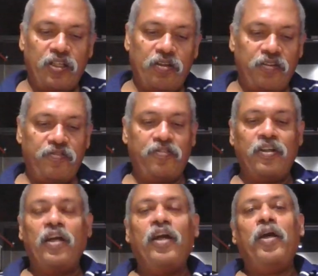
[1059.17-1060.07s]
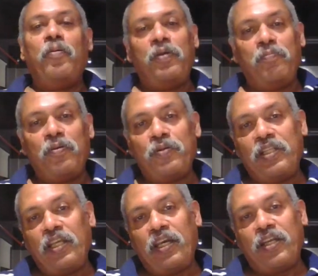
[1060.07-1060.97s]
A lot of people were
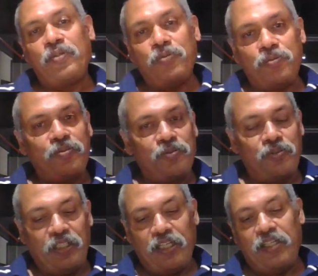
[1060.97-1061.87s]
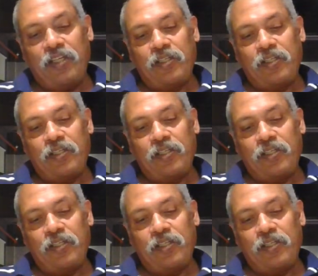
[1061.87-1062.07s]
there who did